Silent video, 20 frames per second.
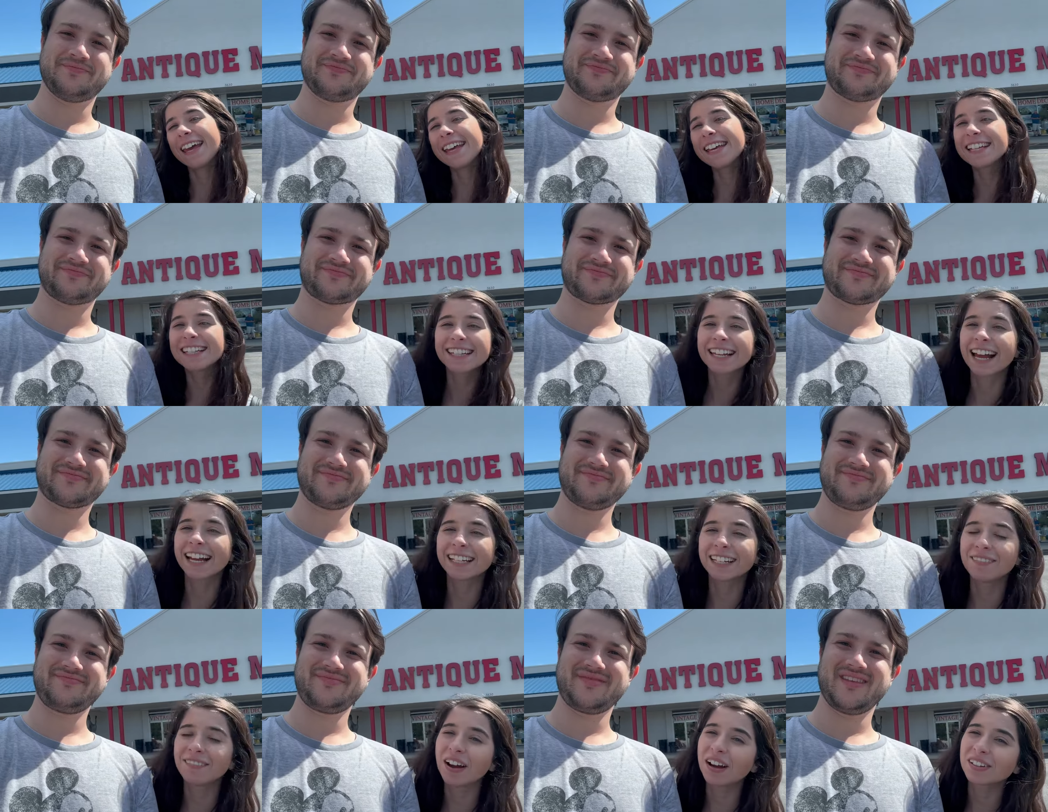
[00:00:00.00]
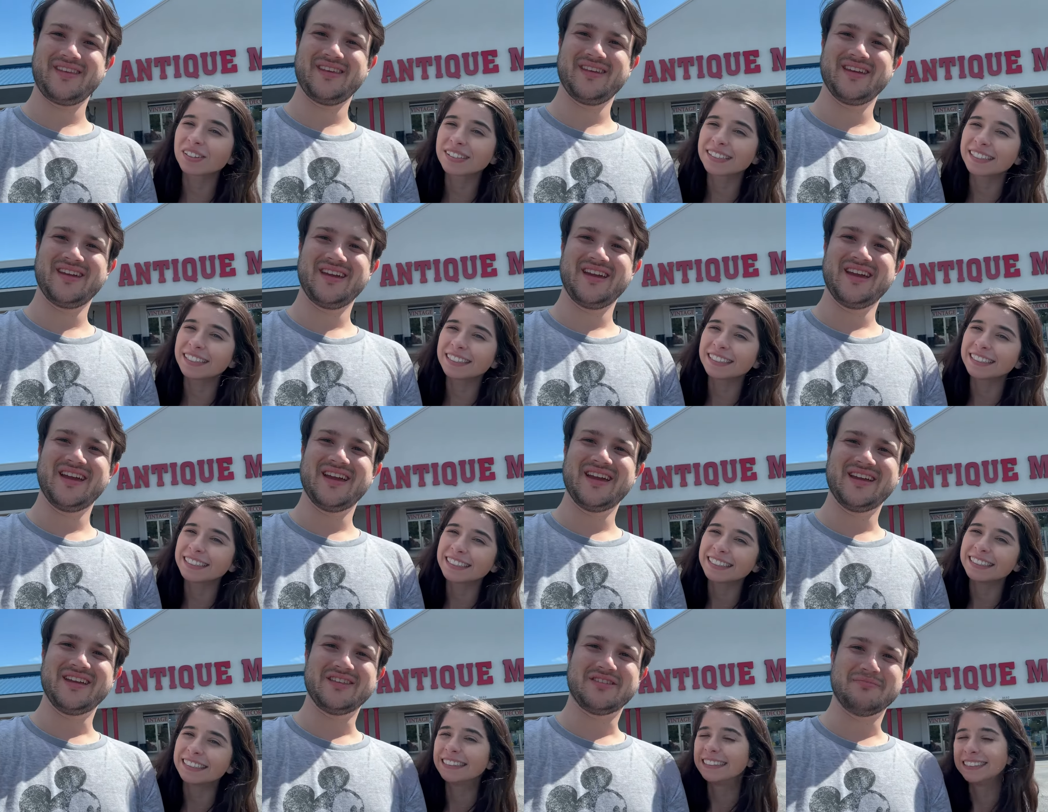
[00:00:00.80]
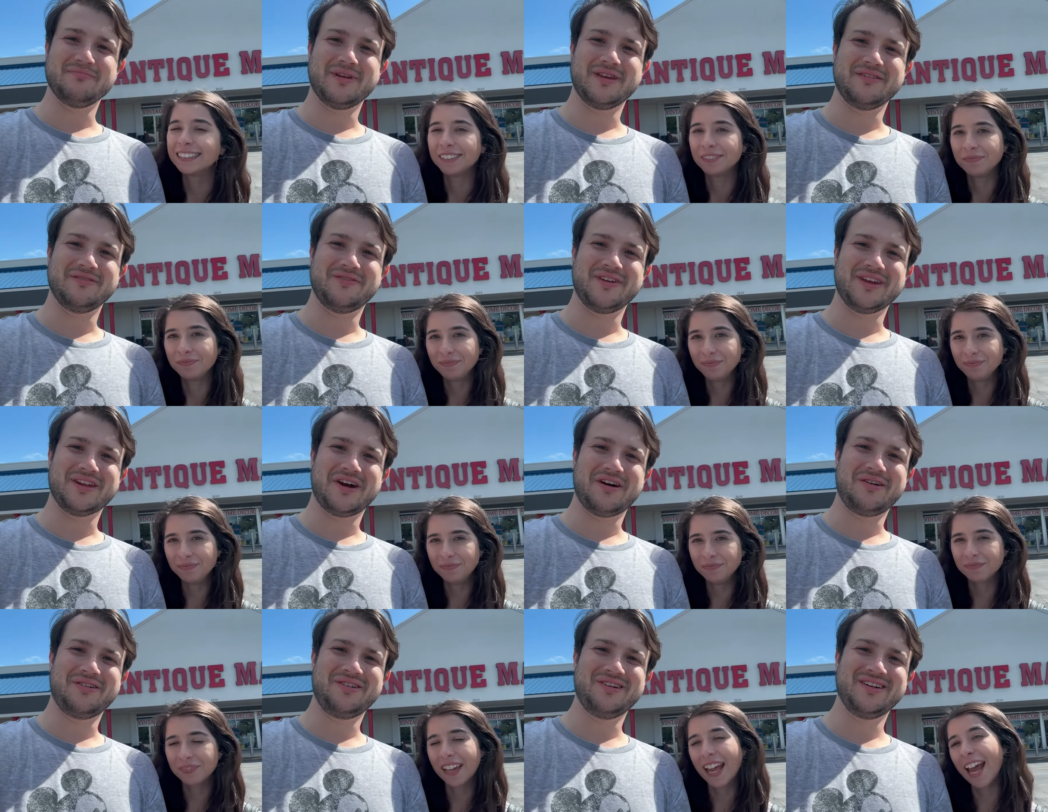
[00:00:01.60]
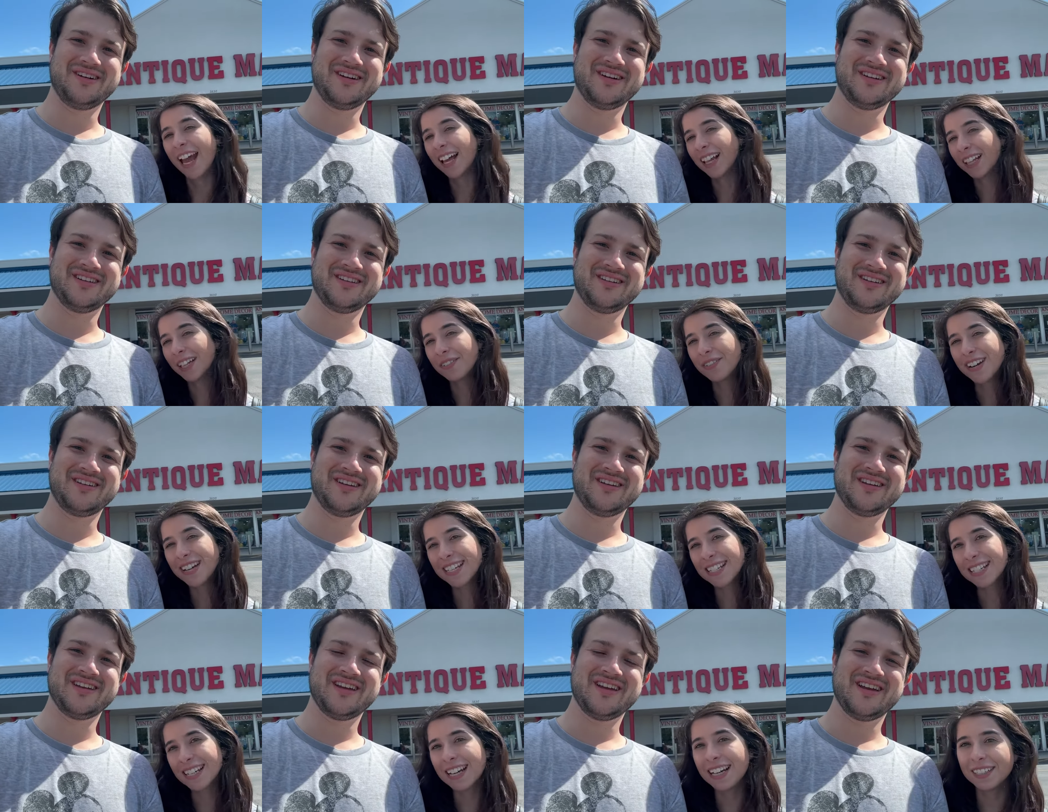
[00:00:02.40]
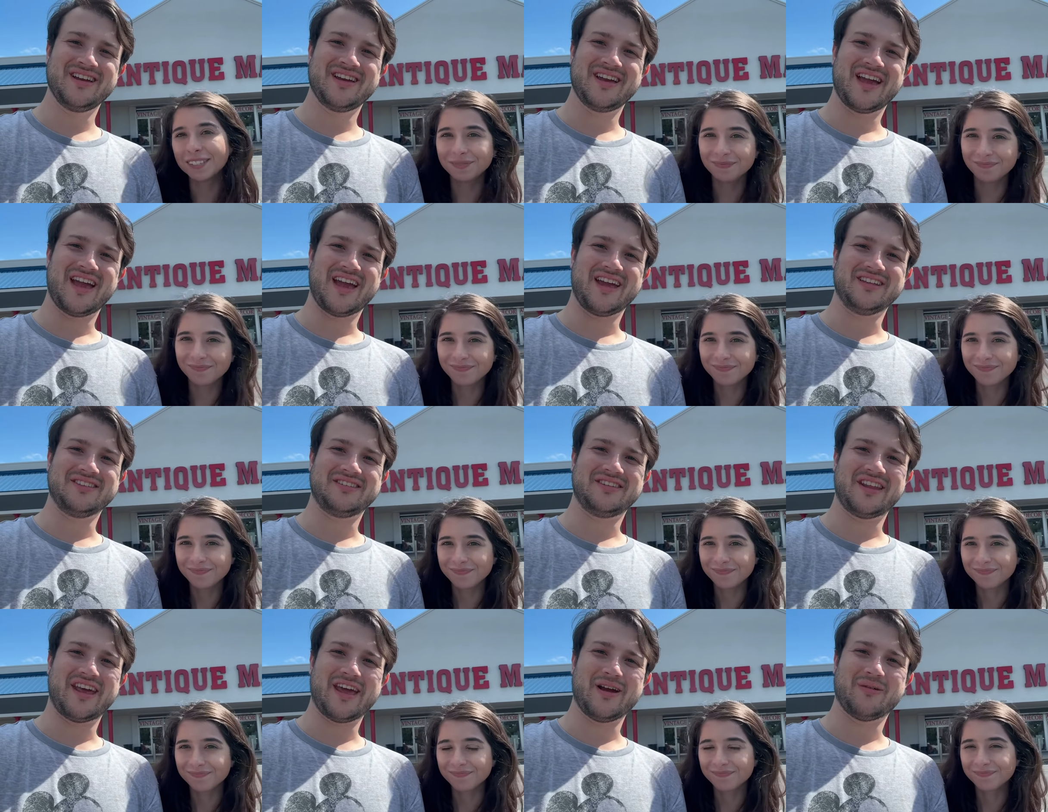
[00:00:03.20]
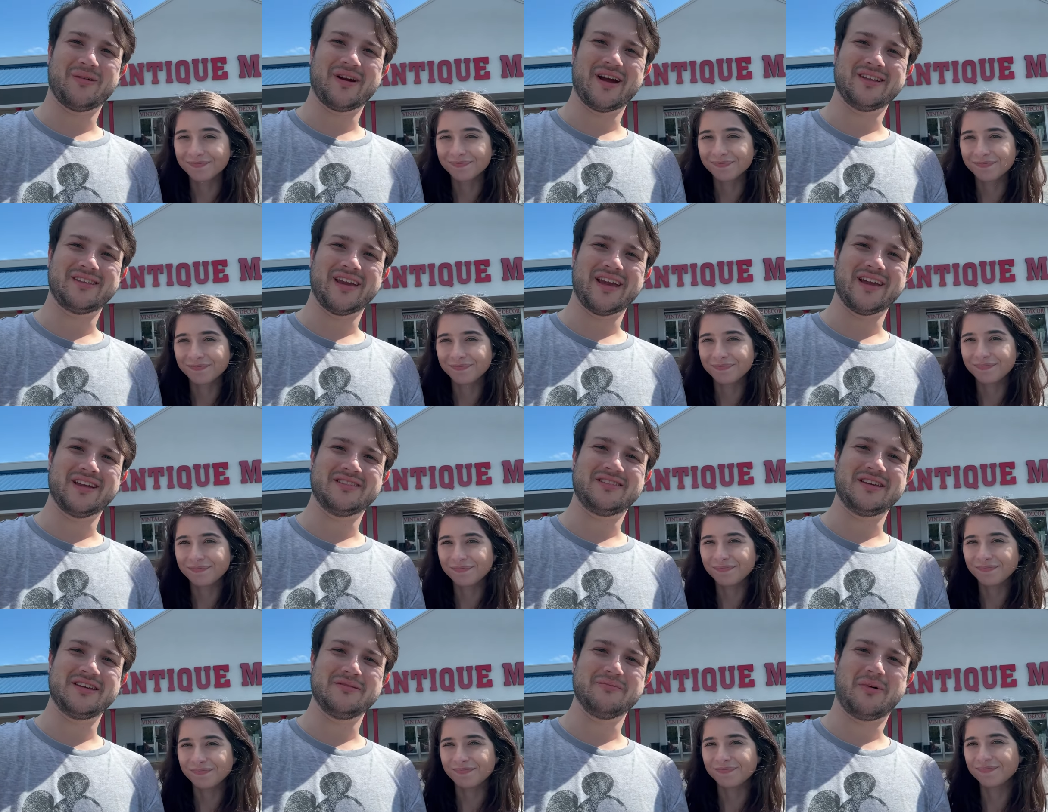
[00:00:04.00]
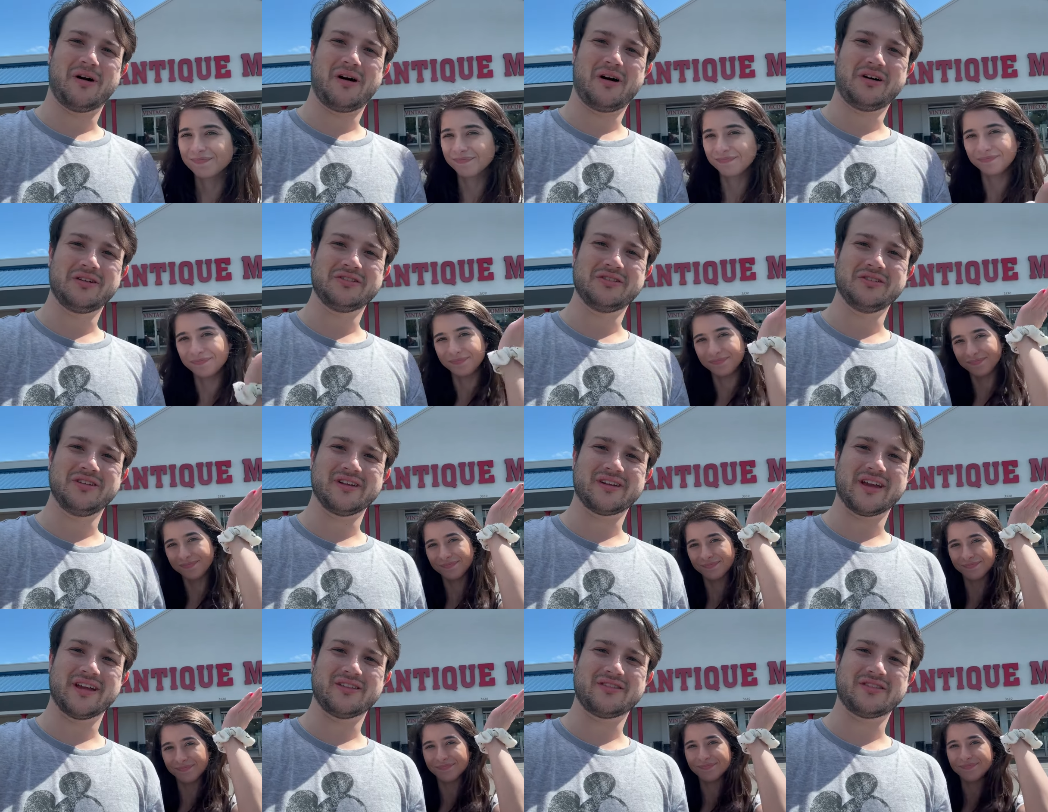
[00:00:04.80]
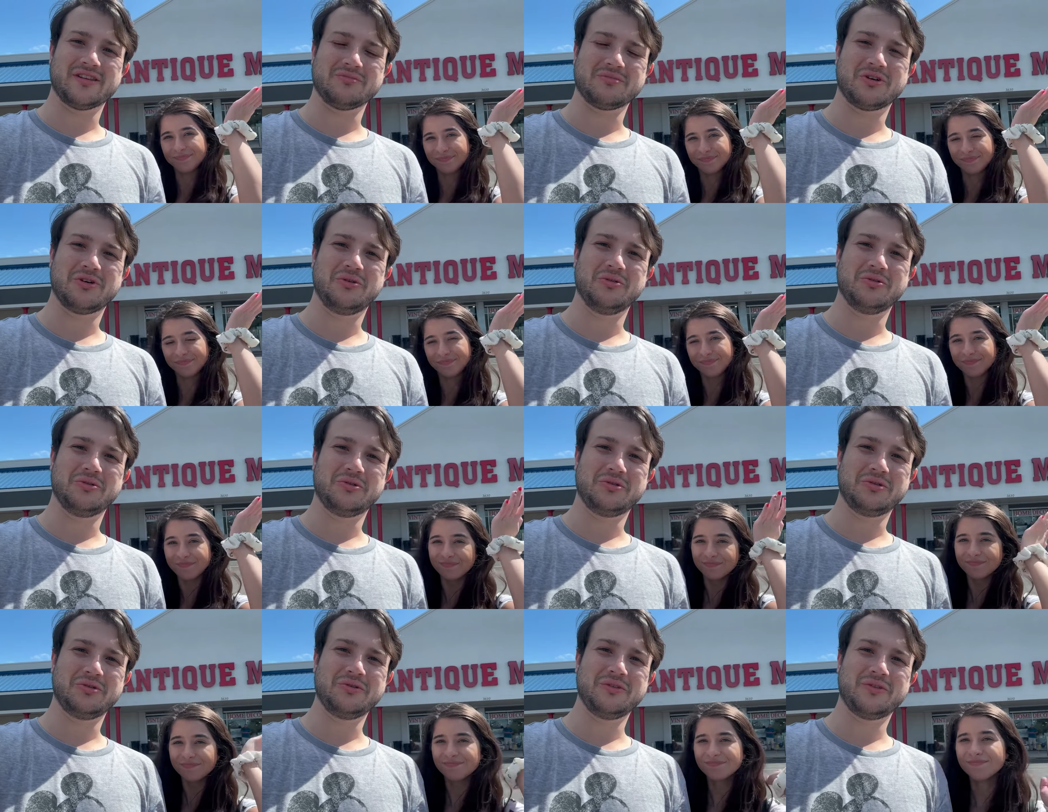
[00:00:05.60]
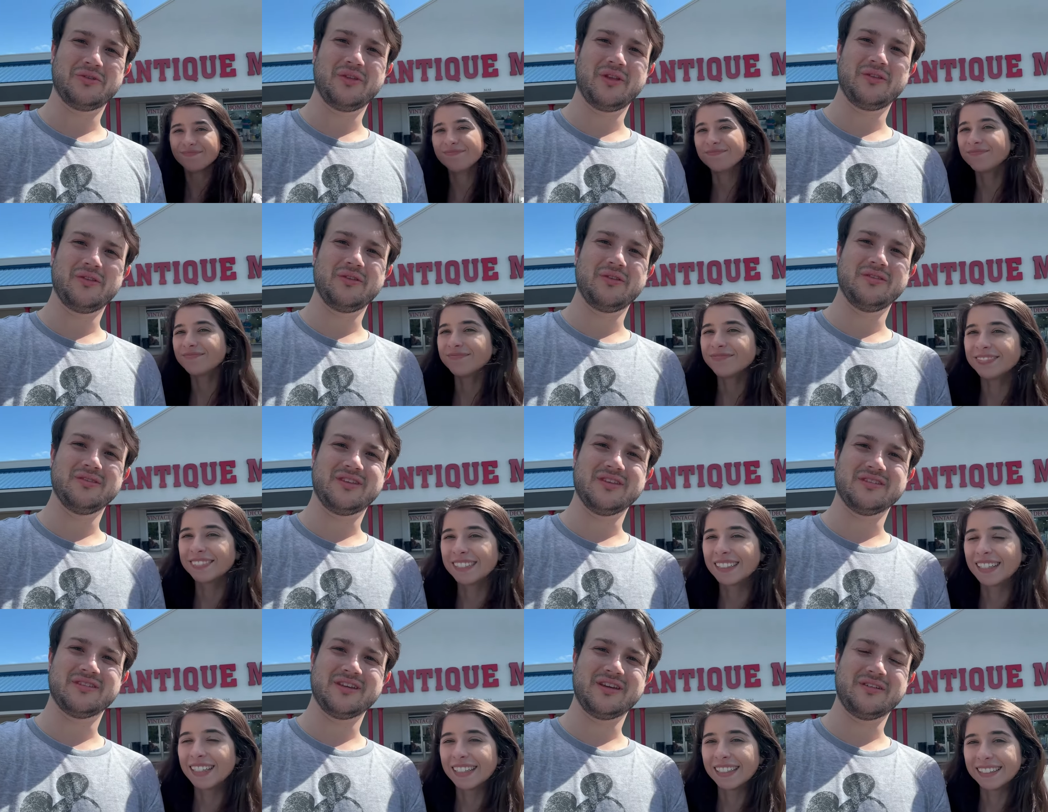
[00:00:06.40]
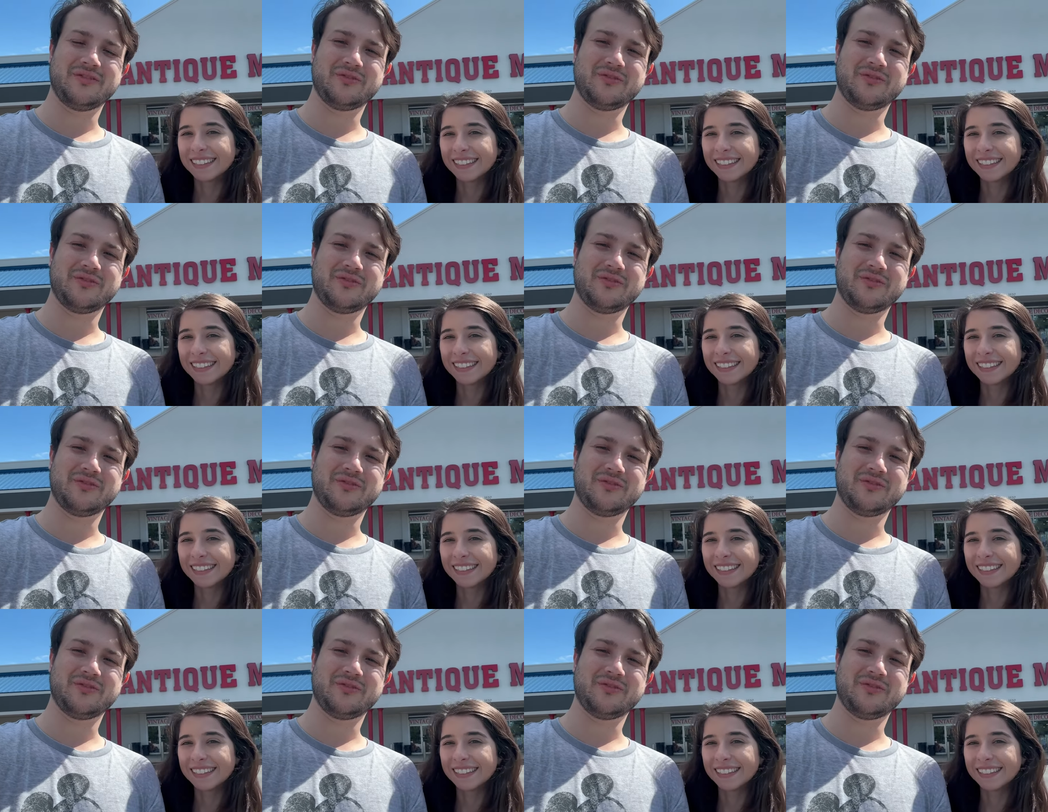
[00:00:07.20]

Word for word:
Speaker 1: Inside the Mousers.
Speaker 2: It's me, Vito.
Speaker 1: And Larissa.
Speaker 2: And today we're at the Antique Mall to look at some cool Disney